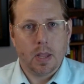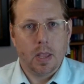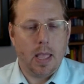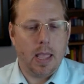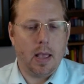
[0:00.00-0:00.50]

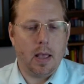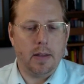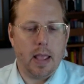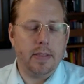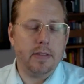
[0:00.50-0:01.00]
And
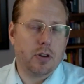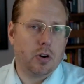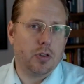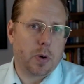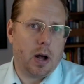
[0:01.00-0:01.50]
these
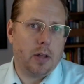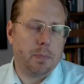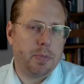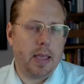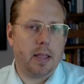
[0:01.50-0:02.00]
girls were on the
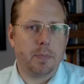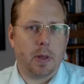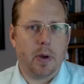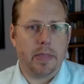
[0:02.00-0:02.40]
planes, by the way.